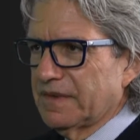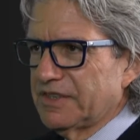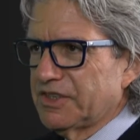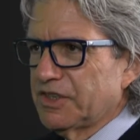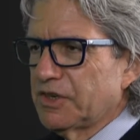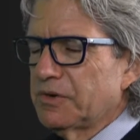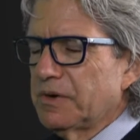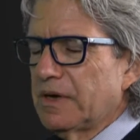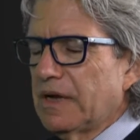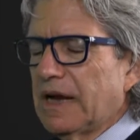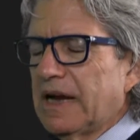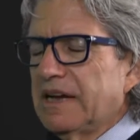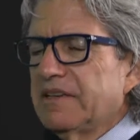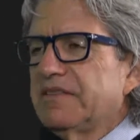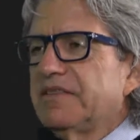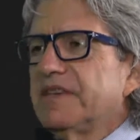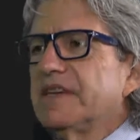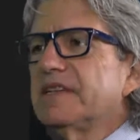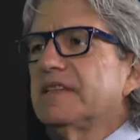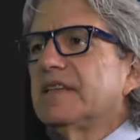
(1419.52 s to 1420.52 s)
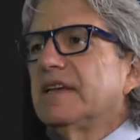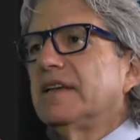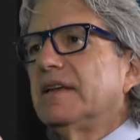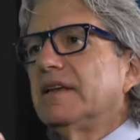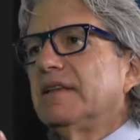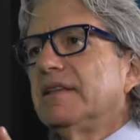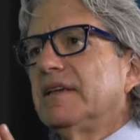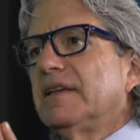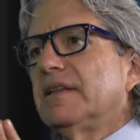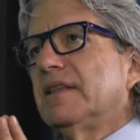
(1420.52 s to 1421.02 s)
So I think that
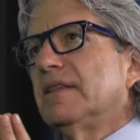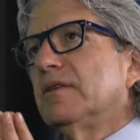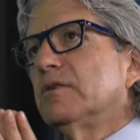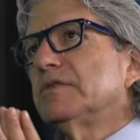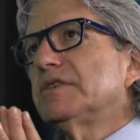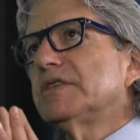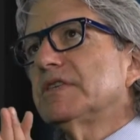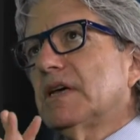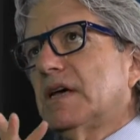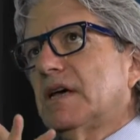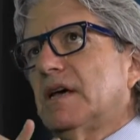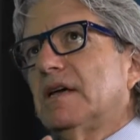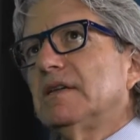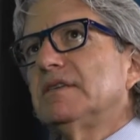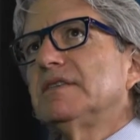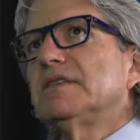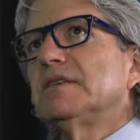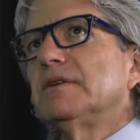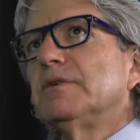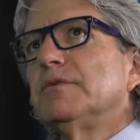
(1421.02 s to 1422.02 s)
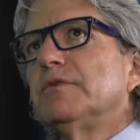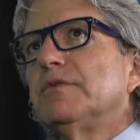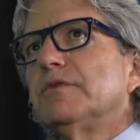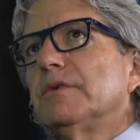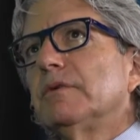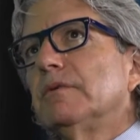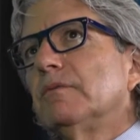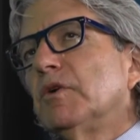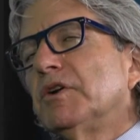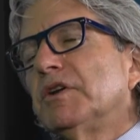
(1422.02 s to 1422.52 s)
those kinds of,
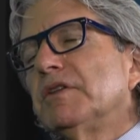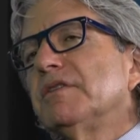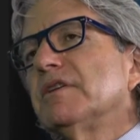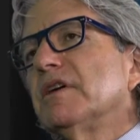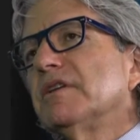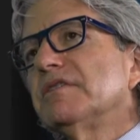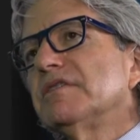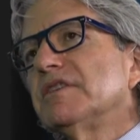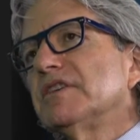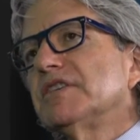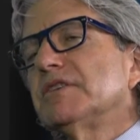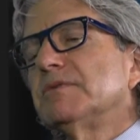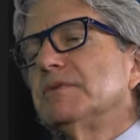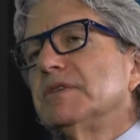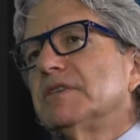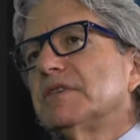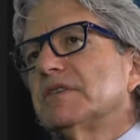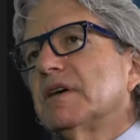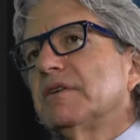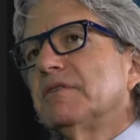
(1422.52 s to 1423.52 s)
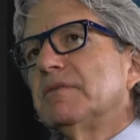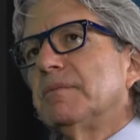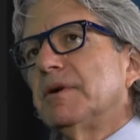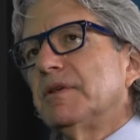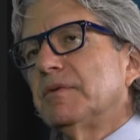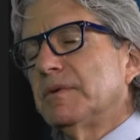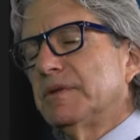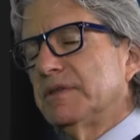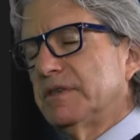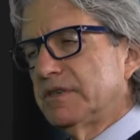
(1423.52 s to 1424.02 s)
one of the other things that we discovered,
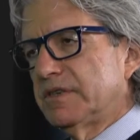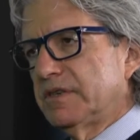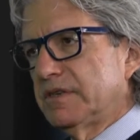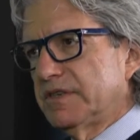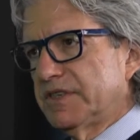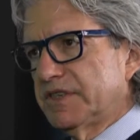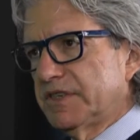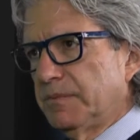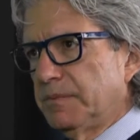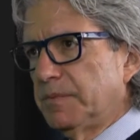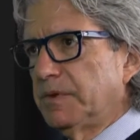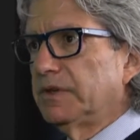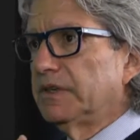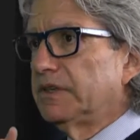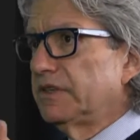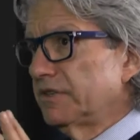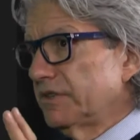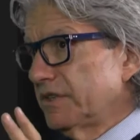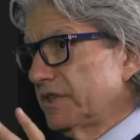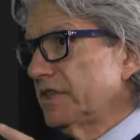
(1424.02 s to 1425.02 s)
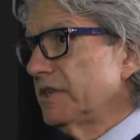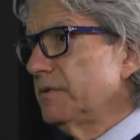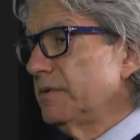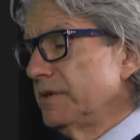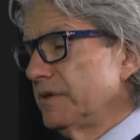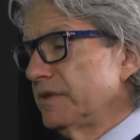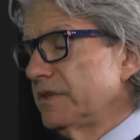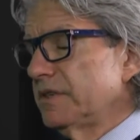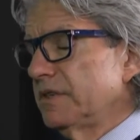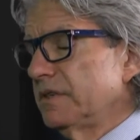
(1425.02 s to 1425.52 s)
by the way, that stability, and you'll see
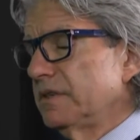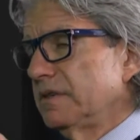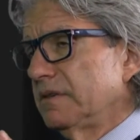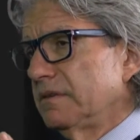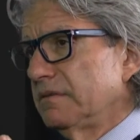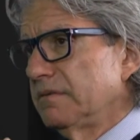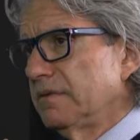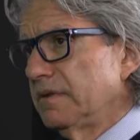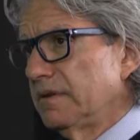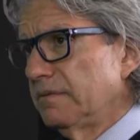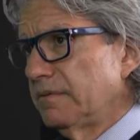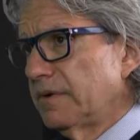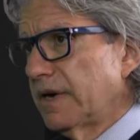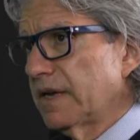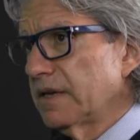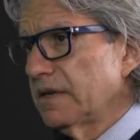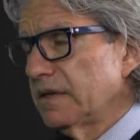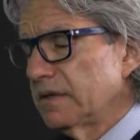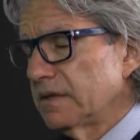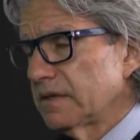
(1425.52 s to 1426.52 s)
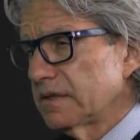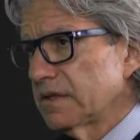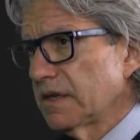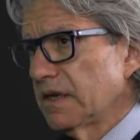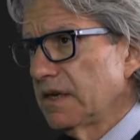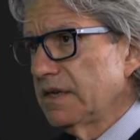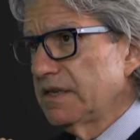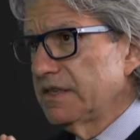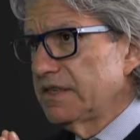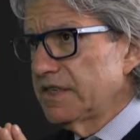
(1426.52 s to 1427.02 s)
when you see the rankings,
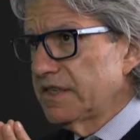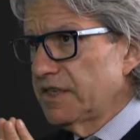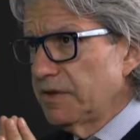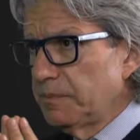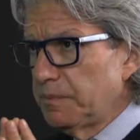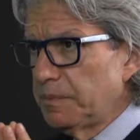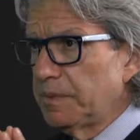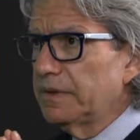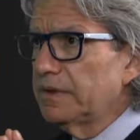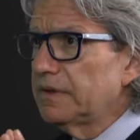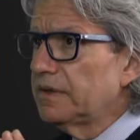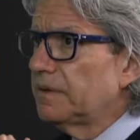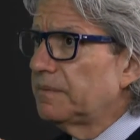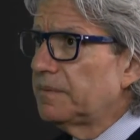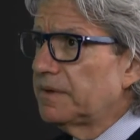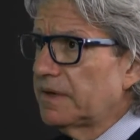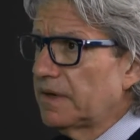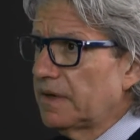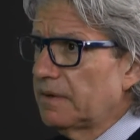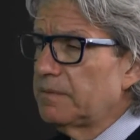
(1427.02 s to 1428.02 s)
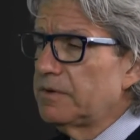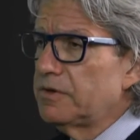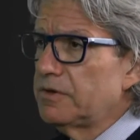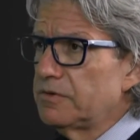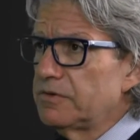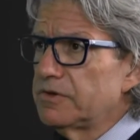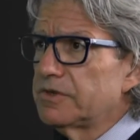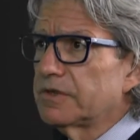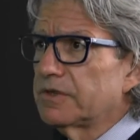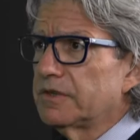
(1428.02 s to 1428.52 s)
stability became
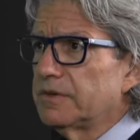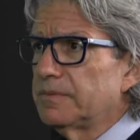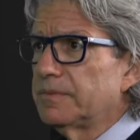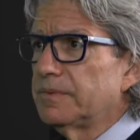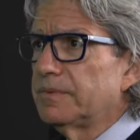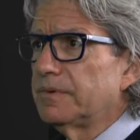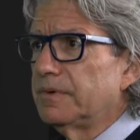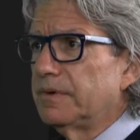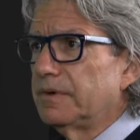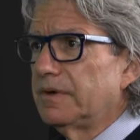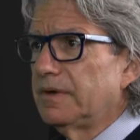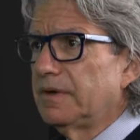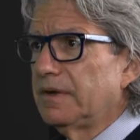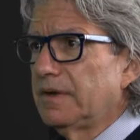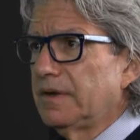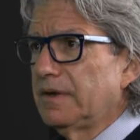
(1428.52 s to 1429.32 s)
hugely important.